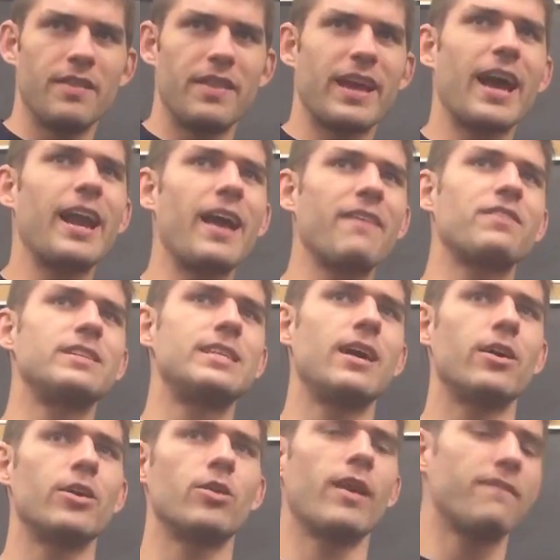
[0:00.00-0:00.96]
They kind of have to
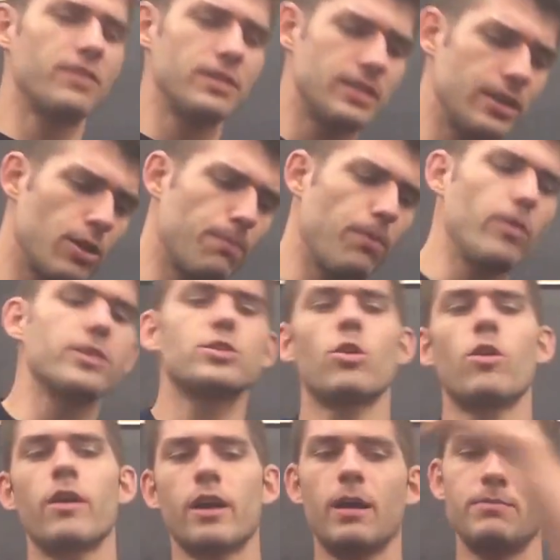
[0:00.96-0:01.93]
tell you. They have to say, you're pulling so
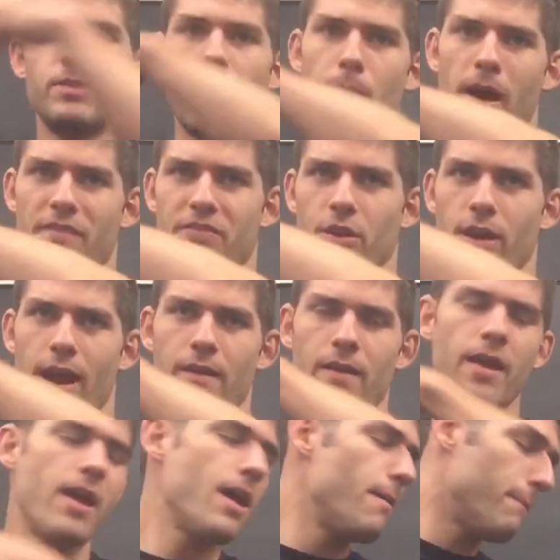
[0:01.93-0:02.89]
hard it comes up off the
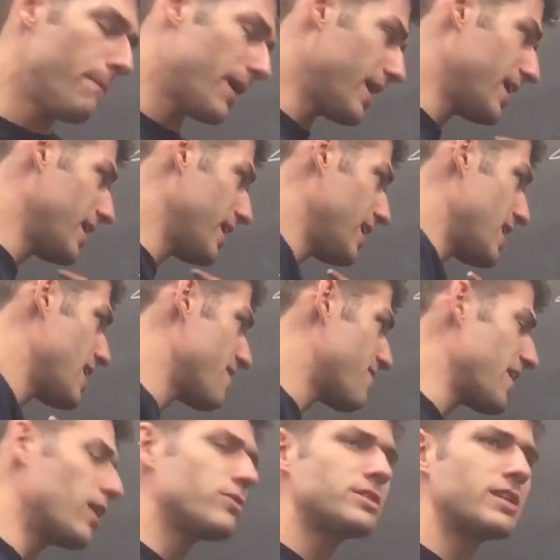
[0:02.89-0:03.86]
ground. But if
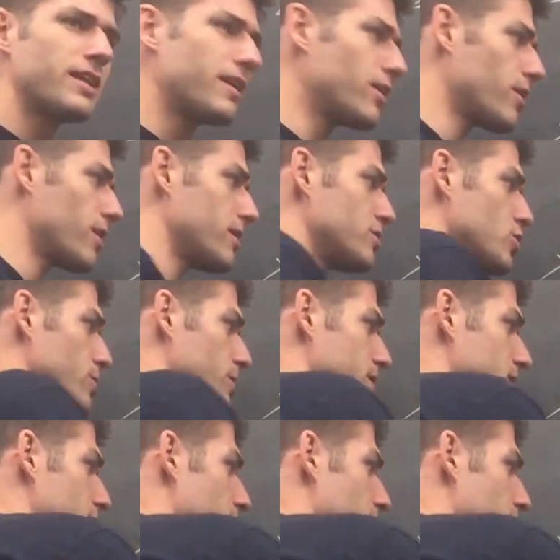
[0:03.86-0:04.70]
they don't say that, you're going to assume it's